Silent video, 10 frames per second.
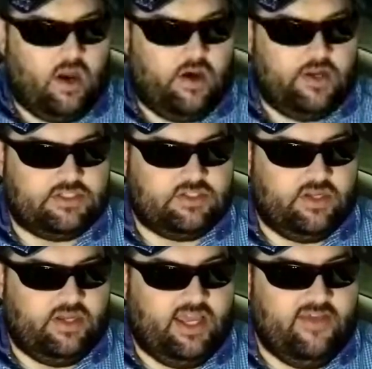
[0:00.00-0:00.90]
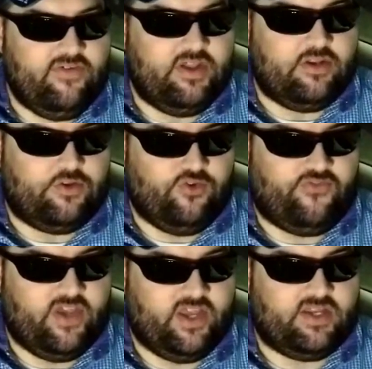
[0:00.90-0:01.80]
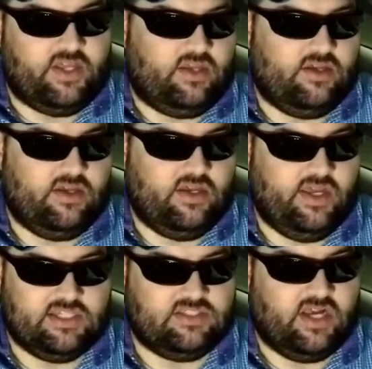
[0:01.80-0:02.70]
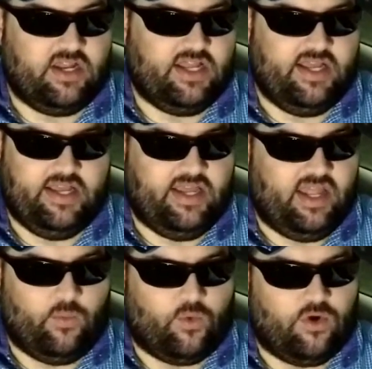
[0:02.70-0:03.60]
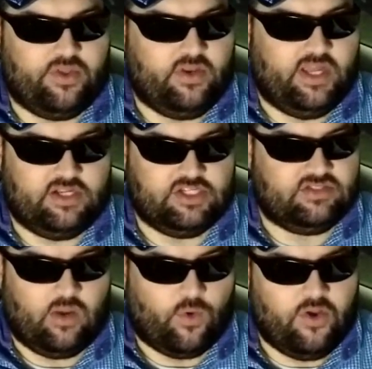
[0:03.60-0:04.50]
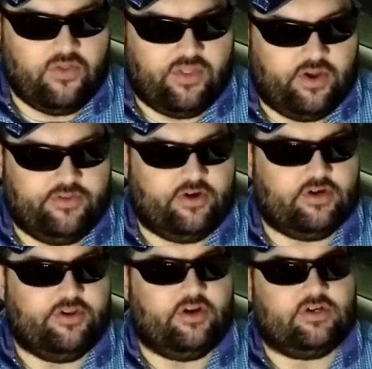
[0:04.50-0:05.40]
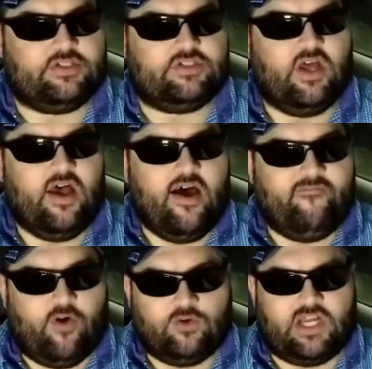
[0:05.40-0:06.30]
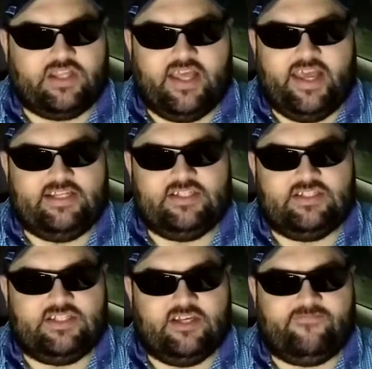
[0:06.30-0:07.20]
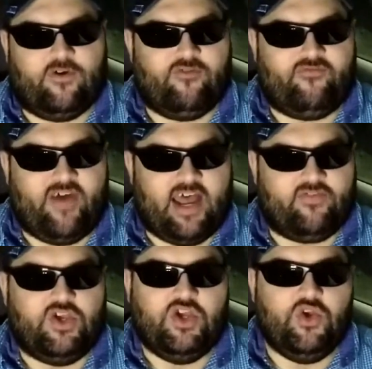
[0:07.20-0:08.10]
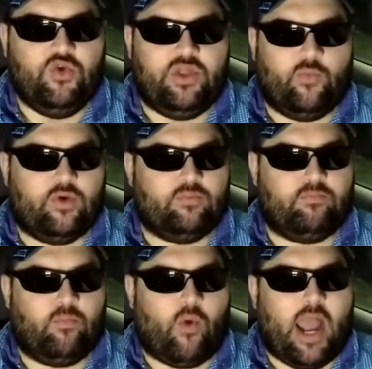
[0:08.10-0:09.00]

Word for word: honestly, even at two fifty, it's not. It ain't worth. It. It's just not worth it. There, there, there's phones like the Asus Zenfone 5Q that would